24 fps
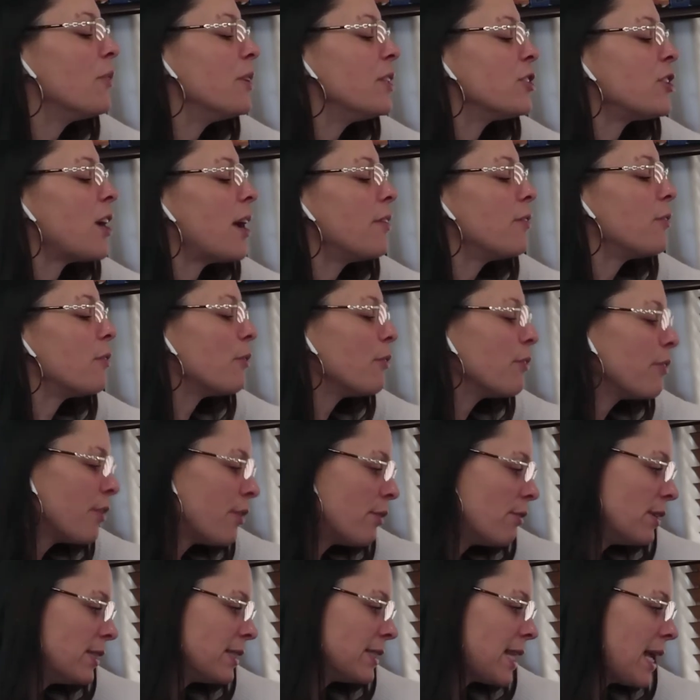in general,
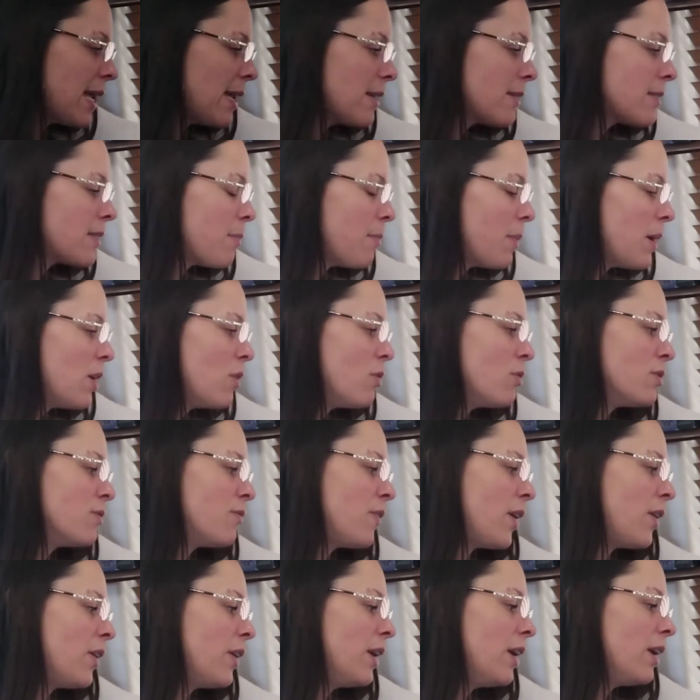though, as like somebody who's
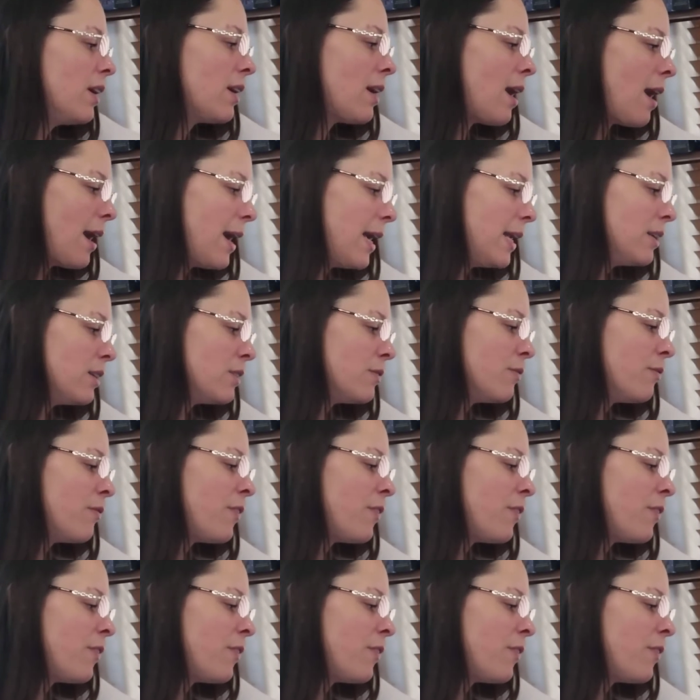very kind,